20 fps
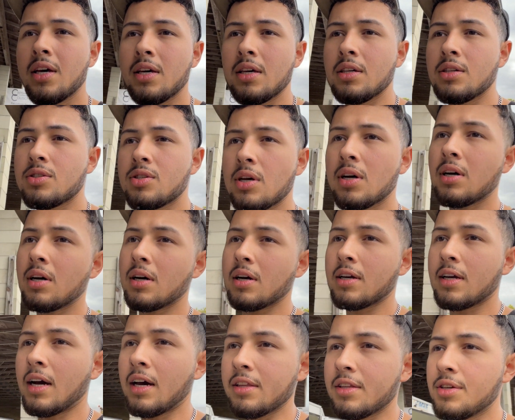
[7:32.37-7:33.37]
He's
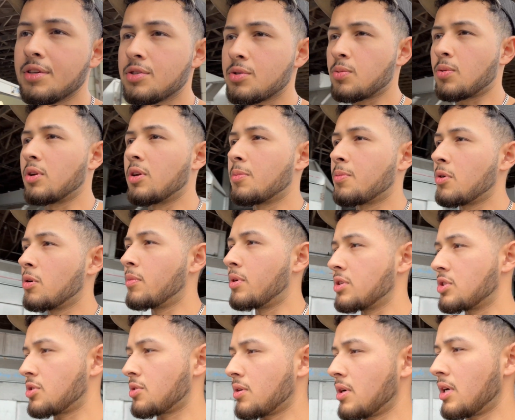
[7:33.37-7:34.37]
got these where they're pretty
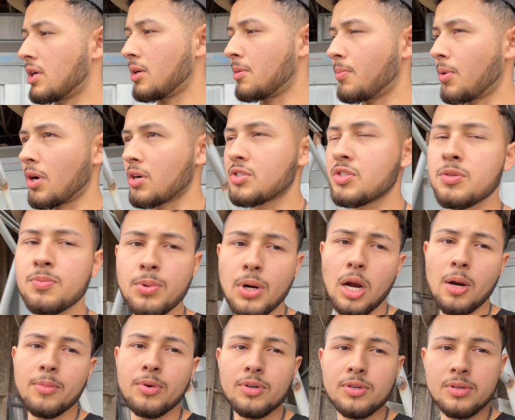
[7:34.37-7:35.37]
much epoxy
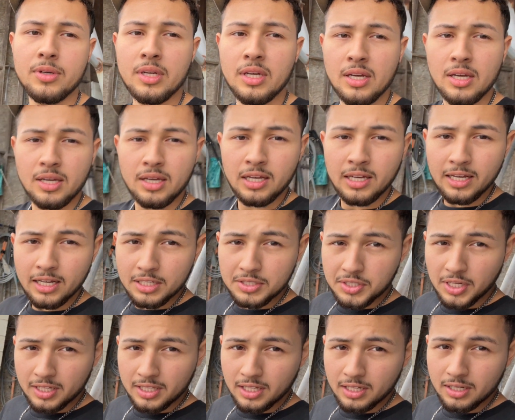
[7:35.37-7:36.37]
primered. It's
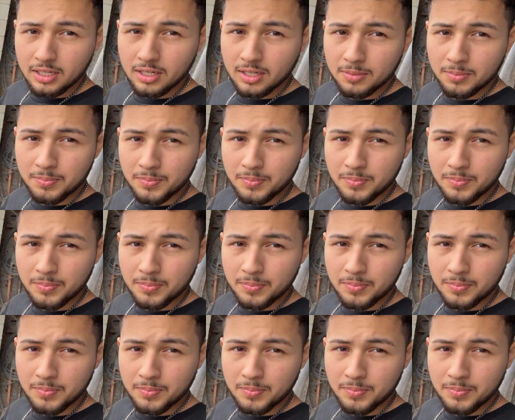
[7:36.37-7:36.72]
like the